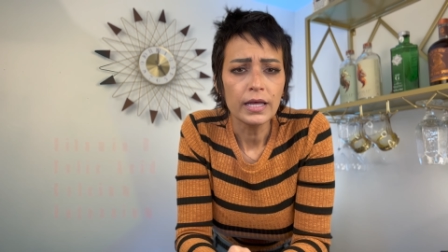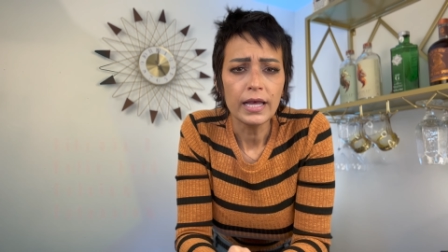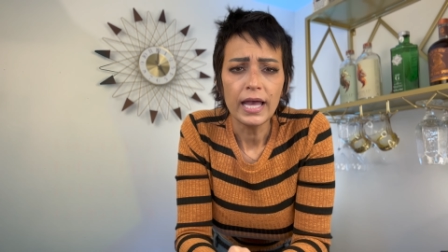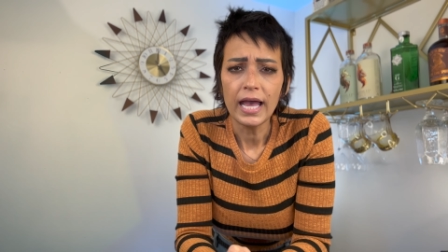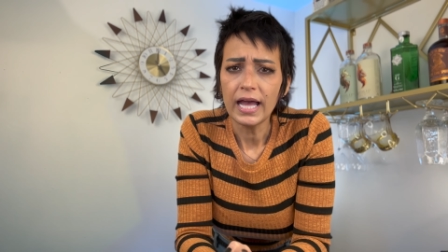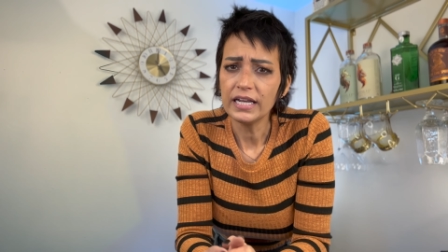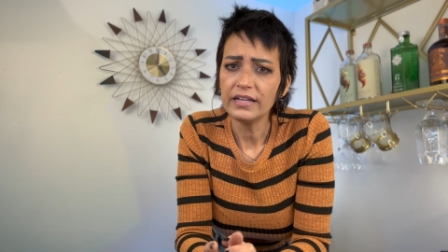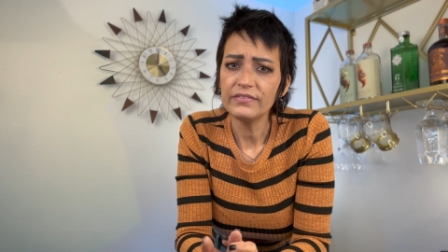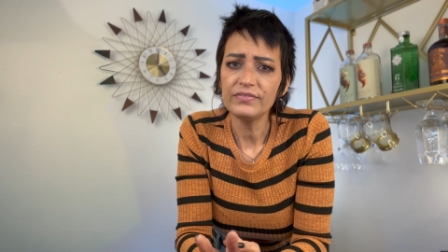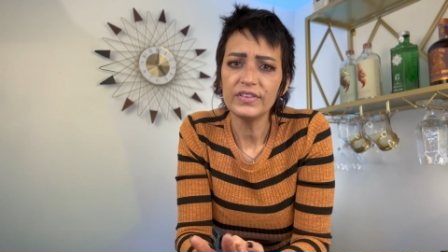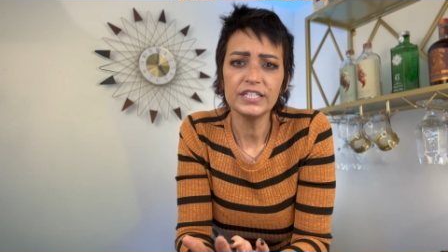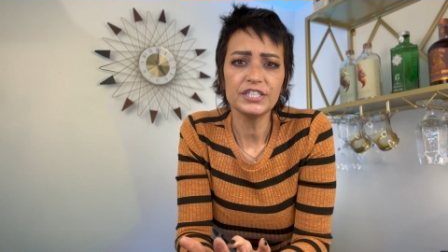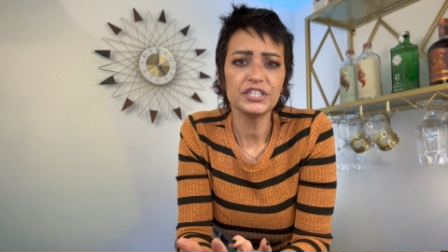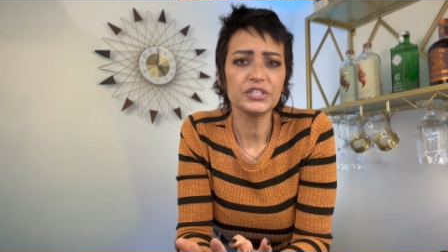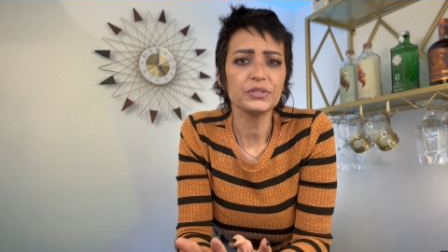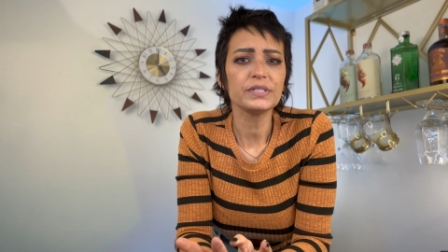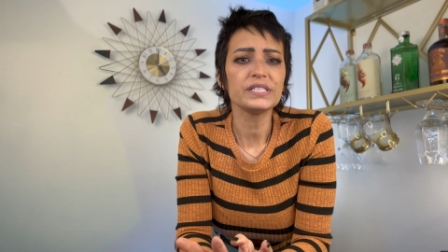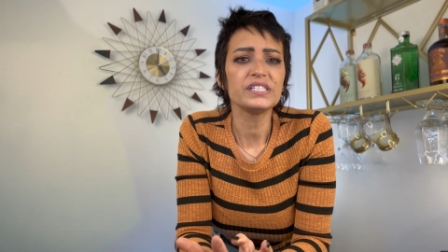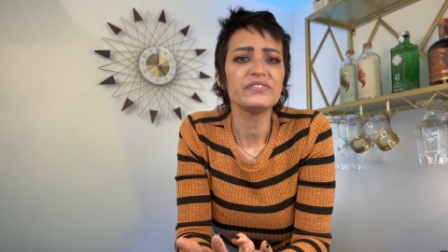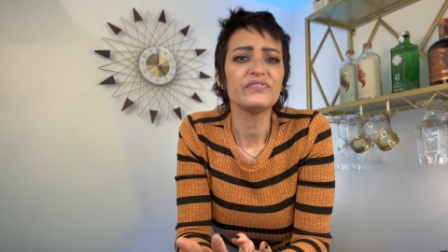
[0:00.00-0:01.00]
And if they do,
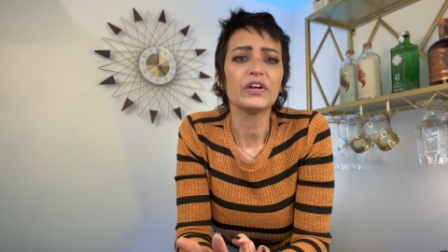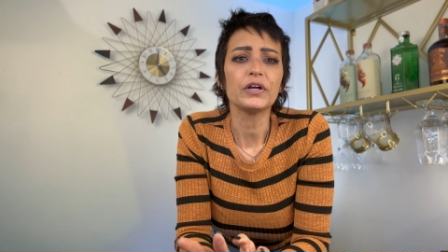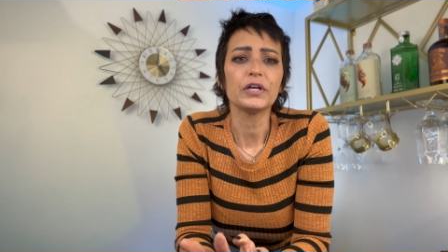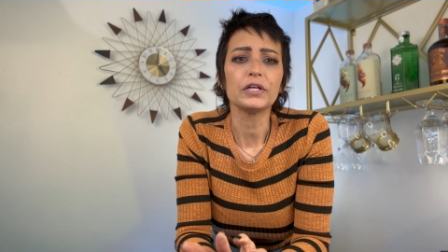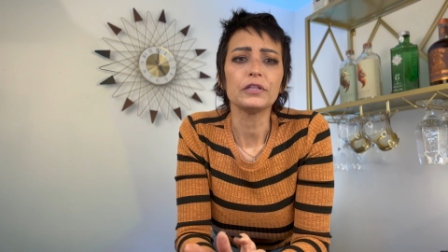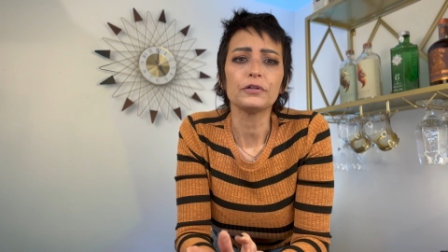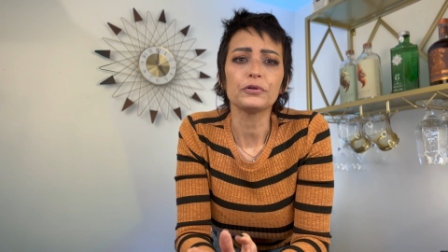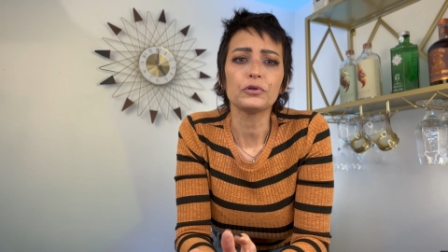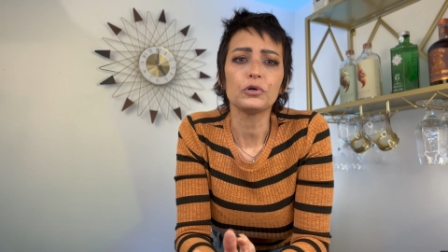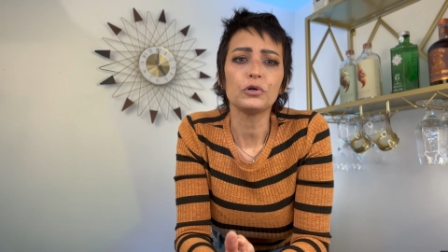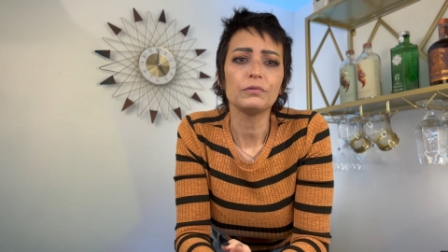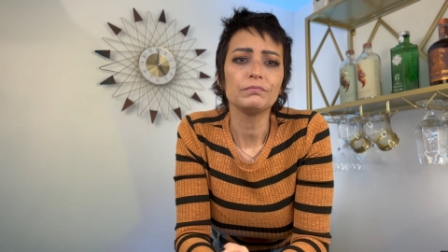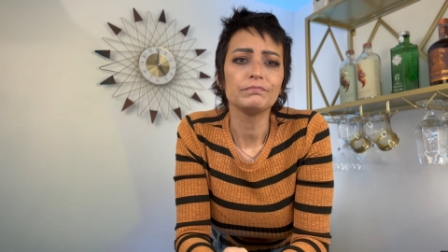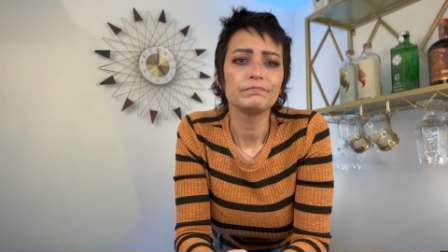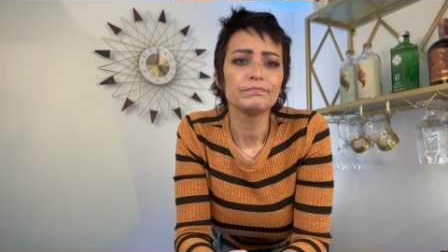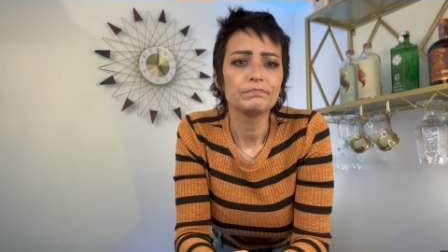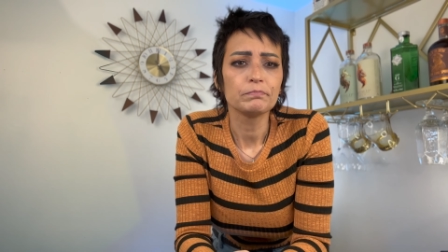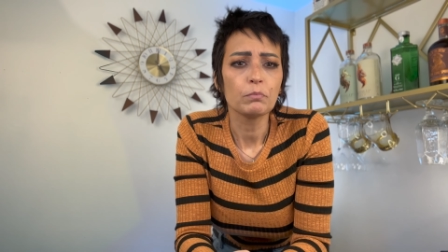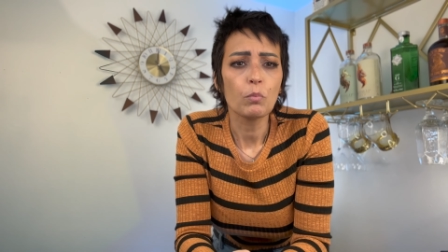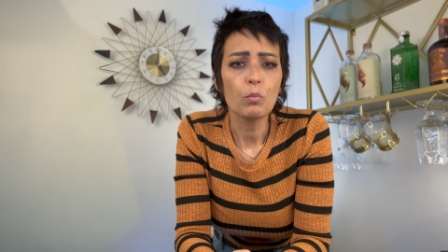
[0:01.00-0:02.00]
it's very little
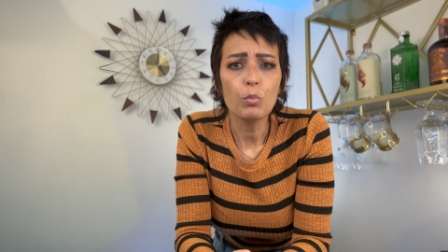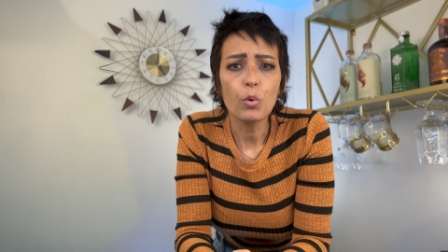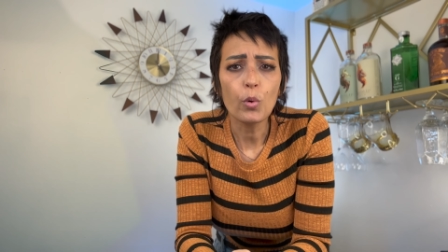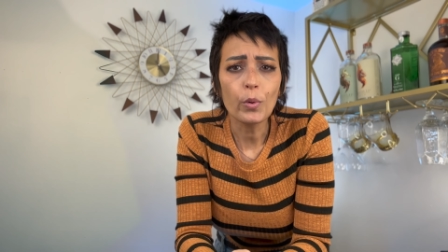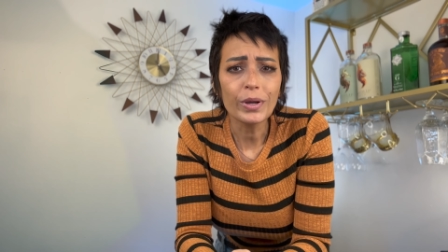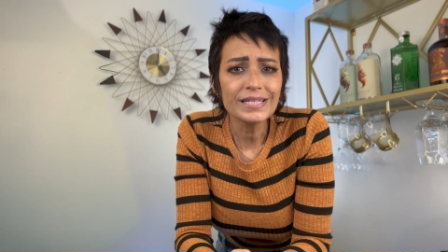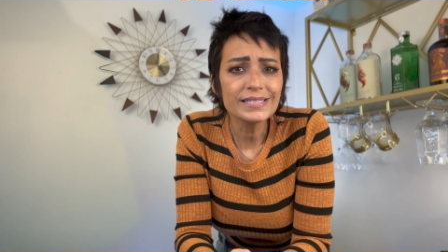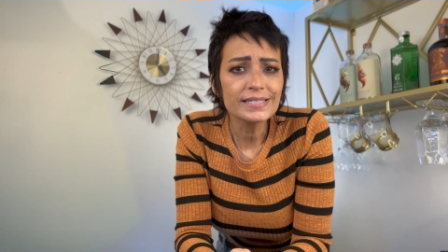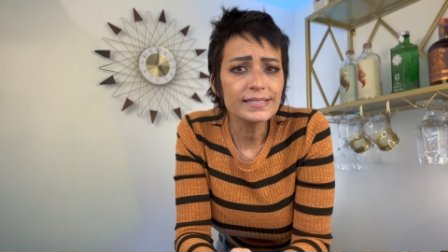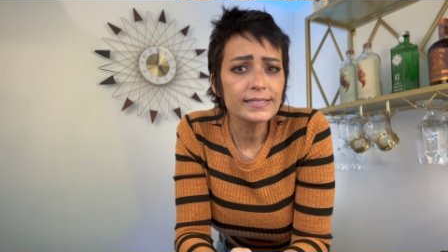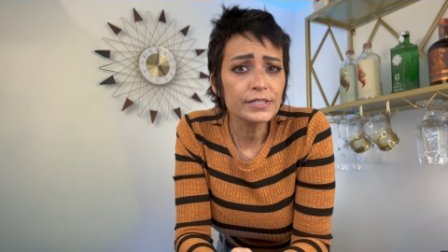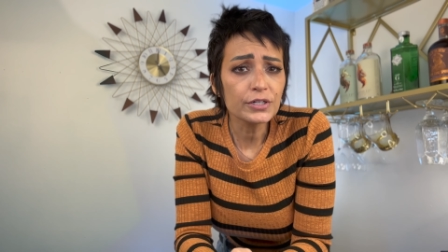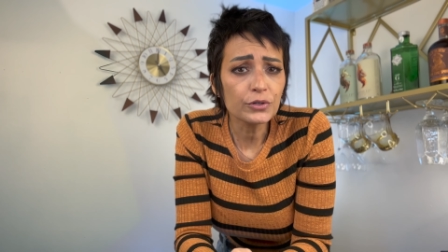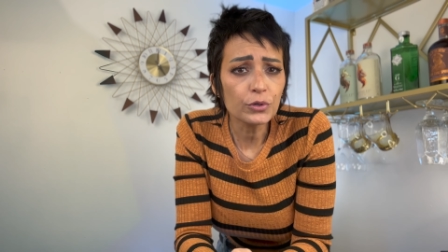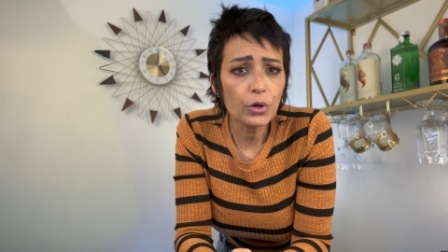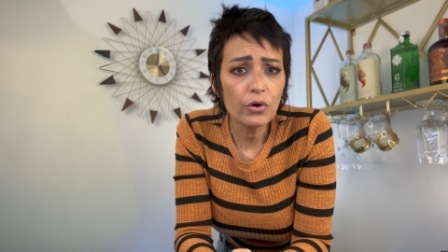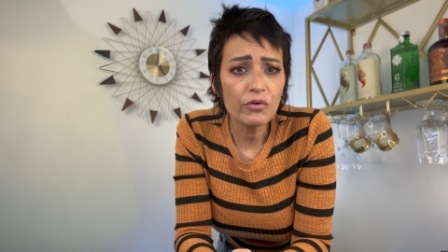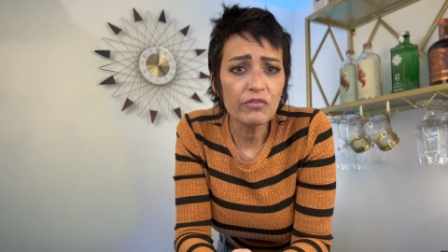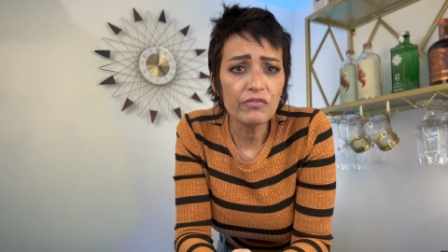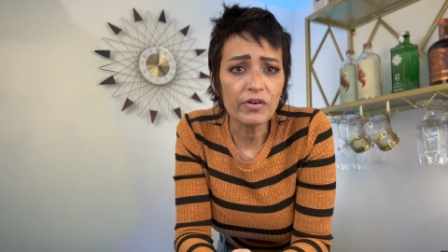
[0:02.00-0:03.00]

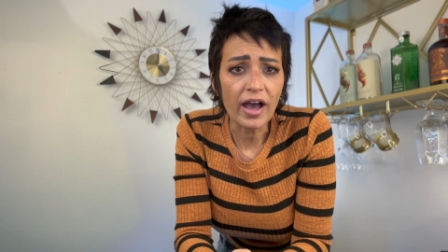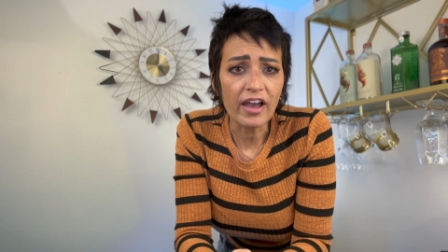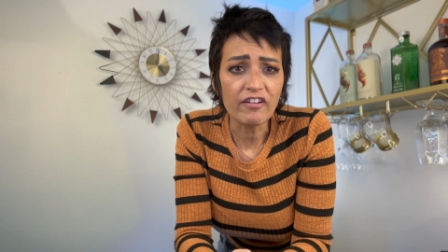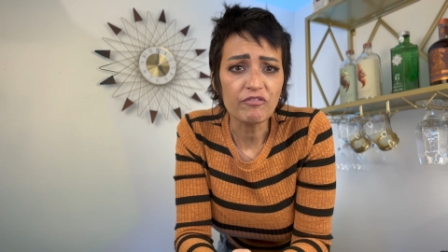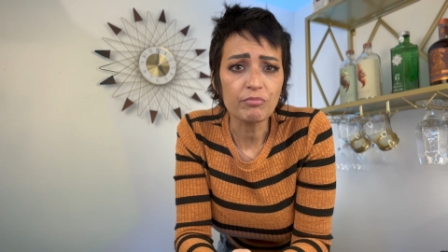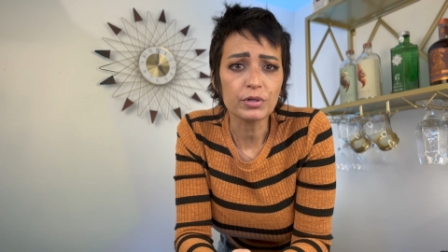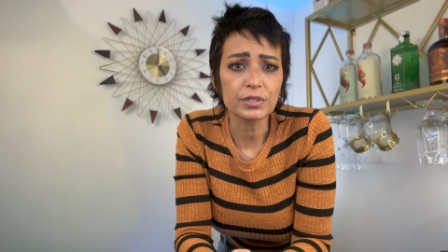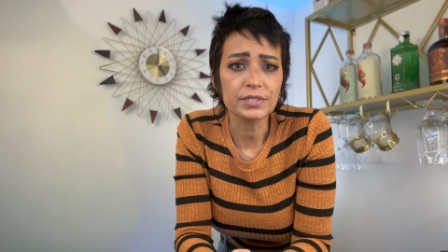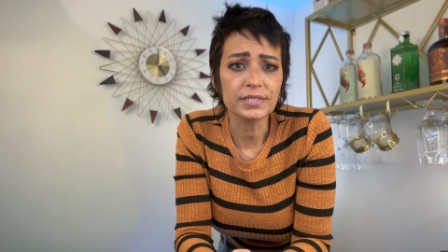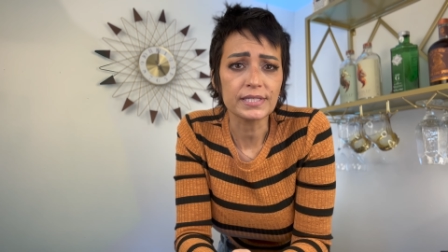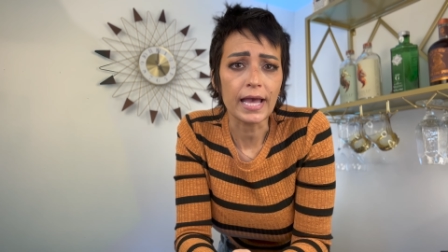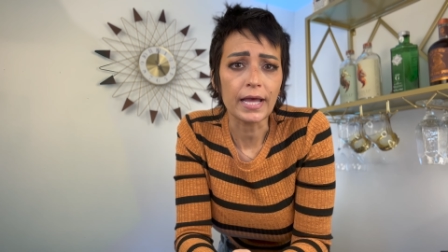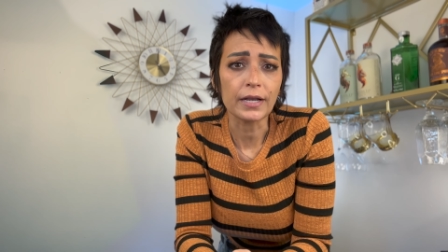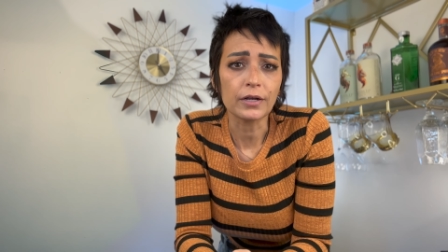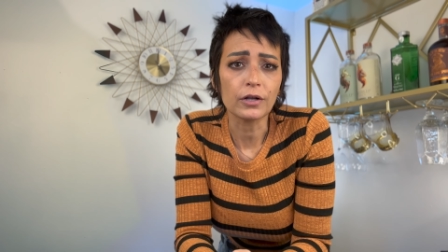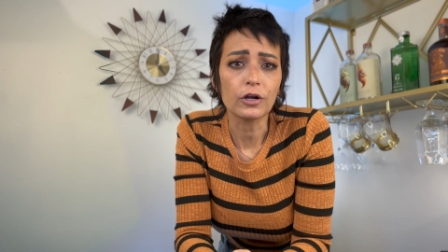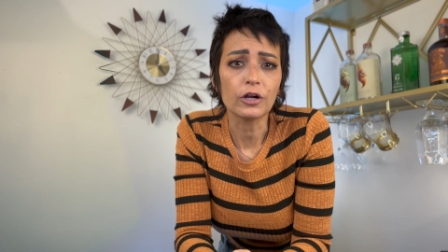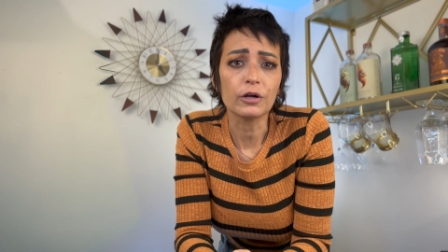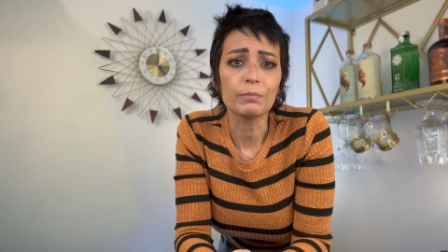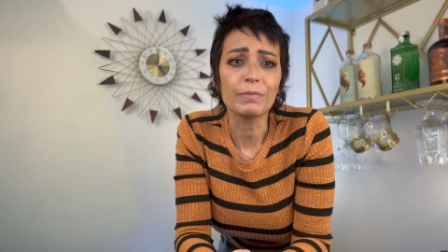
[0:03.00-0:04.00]
0.05%,
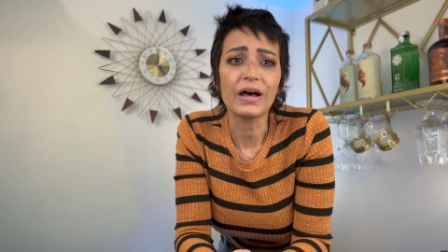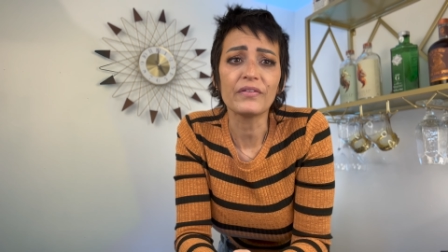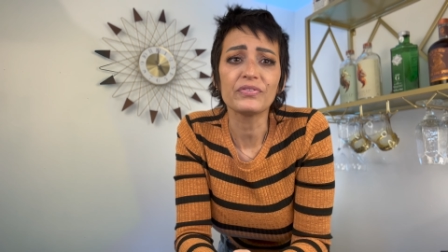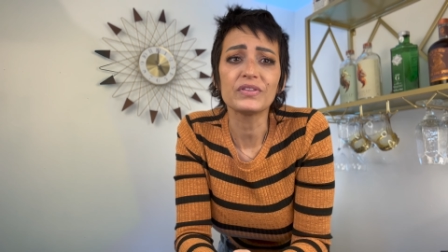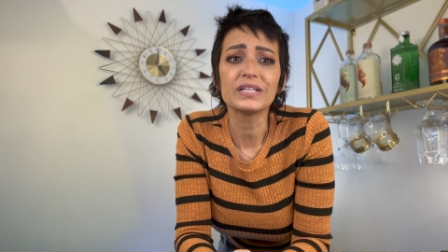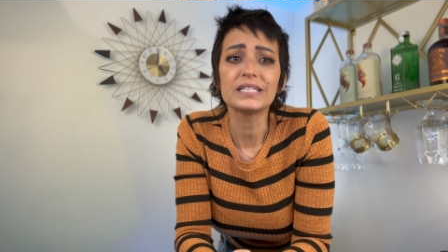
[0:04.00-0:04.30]
or about the